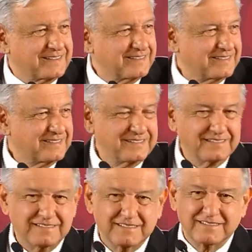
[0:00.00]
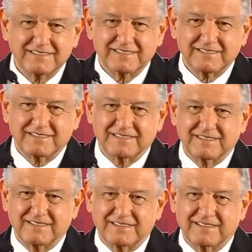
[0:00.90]
to
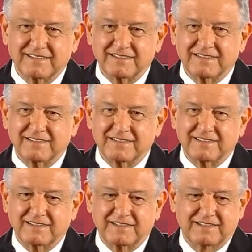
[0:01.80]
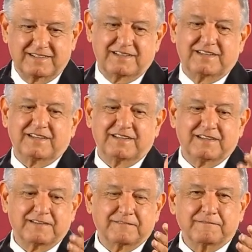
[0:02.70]
revindicate or eh,
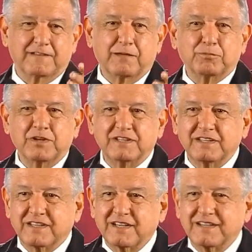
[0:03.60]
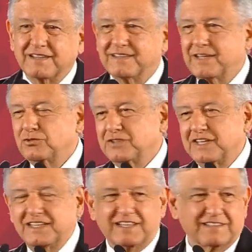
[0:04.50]
indicate the
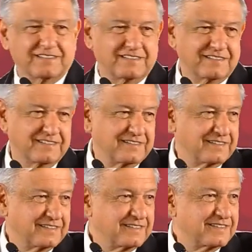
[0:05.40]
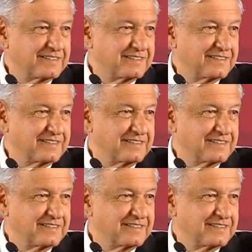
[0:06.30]
politics of austerity.